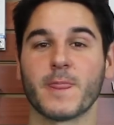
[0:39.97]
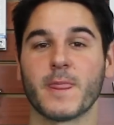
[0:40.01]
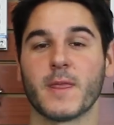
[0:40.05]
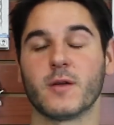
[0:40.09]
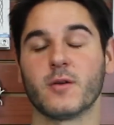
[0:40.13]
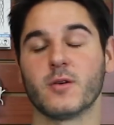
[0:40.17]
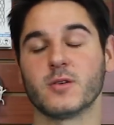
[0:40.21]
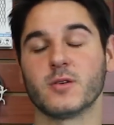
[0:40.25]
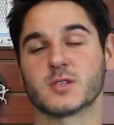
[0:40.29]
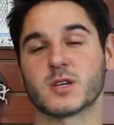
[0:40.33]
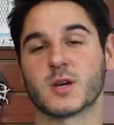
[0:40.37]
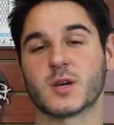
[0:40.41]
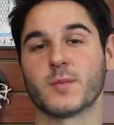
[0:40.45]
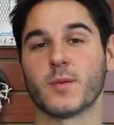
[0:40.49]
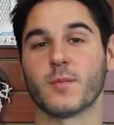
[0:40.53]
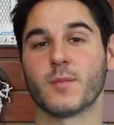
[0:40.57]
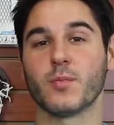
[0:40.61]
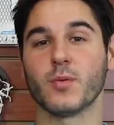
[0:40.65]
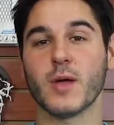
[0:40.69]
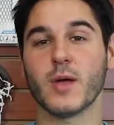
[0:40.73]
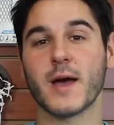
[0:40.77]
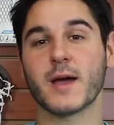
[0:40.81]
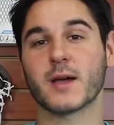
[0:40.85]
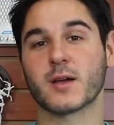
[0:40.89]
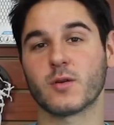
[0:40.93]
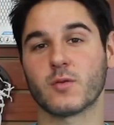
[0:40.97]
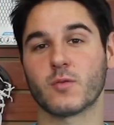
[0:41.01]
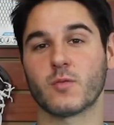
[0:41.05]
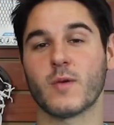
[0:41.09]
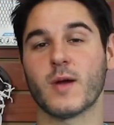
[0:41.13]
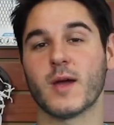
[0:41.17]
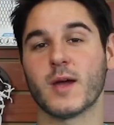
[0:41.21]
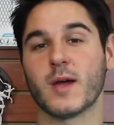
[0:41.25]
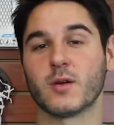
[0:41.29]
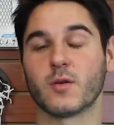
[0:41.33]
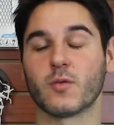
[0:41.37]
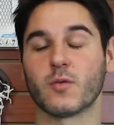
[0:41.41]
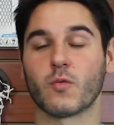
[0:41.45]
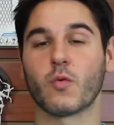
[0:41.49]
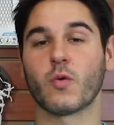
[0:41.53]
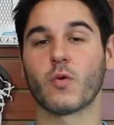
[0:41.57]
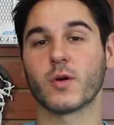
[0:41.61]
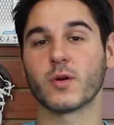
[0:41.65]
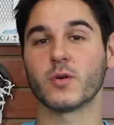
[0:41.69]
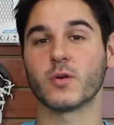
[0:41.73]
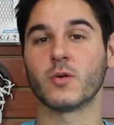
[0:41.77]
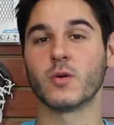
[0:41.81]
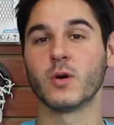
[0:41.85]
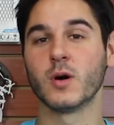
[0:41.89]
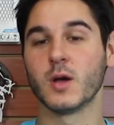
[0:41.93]
It'll also come in black, red,
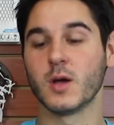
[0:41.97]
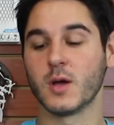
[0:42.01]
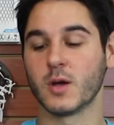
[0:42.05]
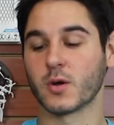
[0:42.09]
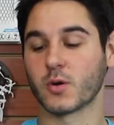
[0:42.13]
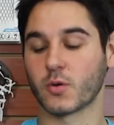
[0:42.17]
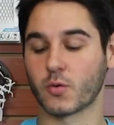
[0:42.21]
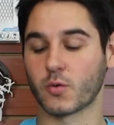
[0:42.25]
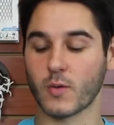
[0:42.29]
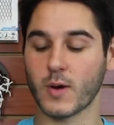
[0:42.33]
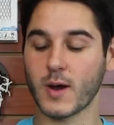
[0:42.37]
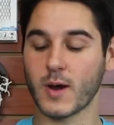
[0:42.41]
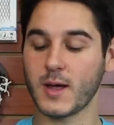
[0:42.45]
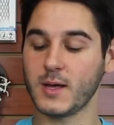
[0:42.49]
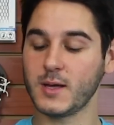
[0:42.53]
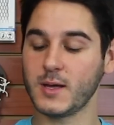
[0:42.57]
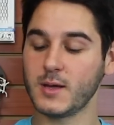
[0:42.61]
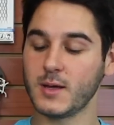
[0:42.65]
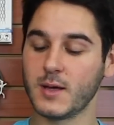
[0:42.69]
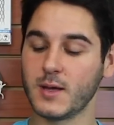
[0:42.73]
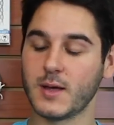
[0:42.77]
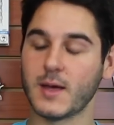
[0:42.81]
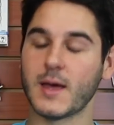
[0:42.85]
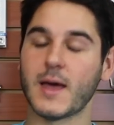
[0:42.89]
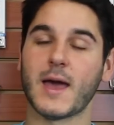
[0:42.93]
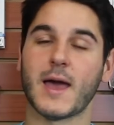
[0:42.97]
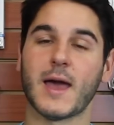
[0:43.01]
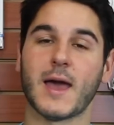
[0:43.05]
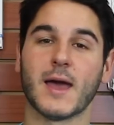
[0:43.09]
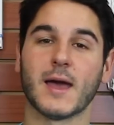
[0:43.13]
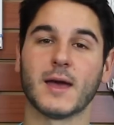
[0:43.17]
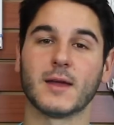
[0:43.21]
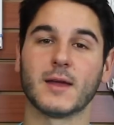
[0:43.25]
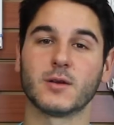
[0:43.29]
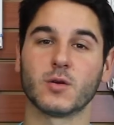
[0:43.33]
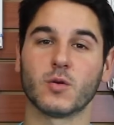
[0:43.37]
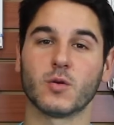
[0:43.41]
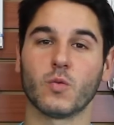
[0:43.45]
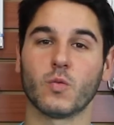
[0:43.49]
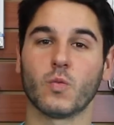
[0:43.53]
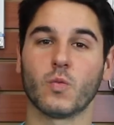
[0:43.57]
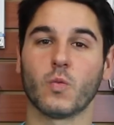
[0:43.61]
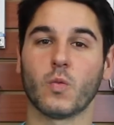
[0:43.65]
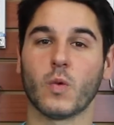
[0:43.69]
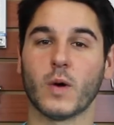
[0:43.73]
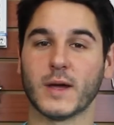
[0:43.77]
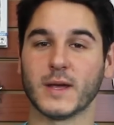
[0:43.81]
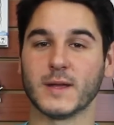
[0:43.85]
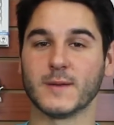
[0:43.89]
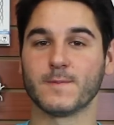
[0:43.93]
royal, gray, and
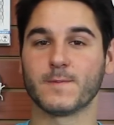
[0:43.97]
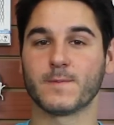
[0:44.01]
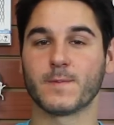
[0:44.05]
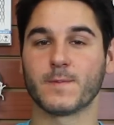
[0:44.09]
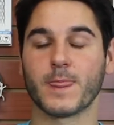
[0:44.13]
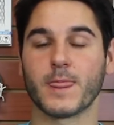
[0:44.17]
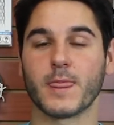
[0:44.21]
white.